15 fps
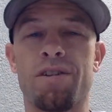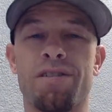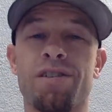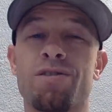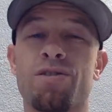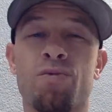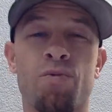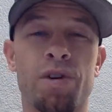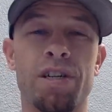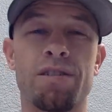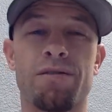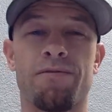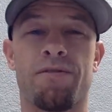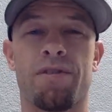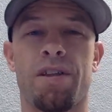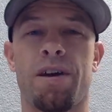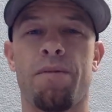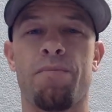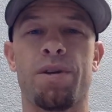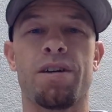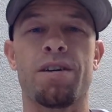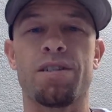and there's a reason for that,
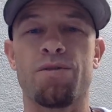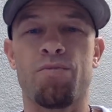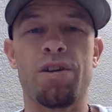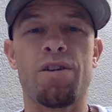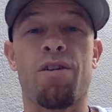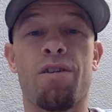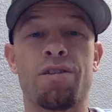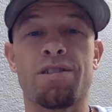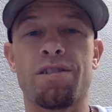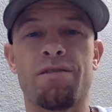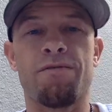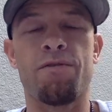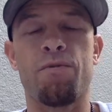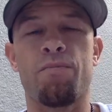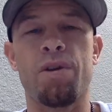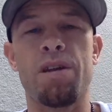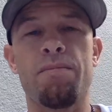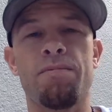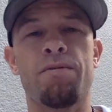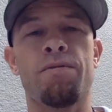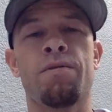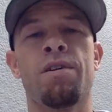because we are sinful
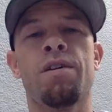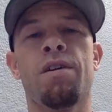people.